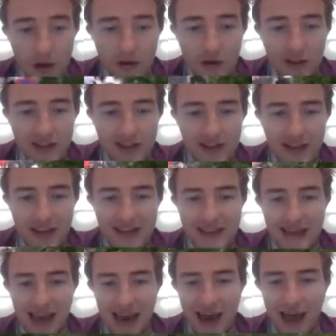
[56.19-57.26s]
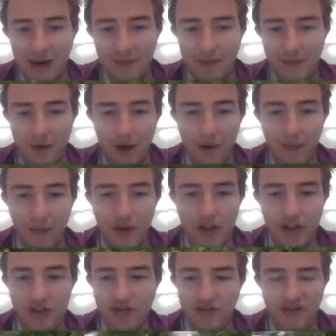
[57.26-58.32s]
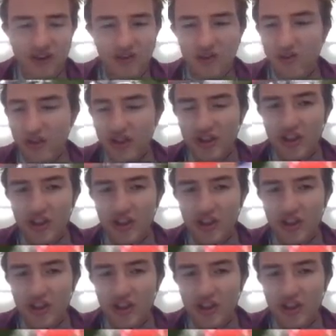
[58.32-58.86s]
So this is the Iskel, which is, you know, it's not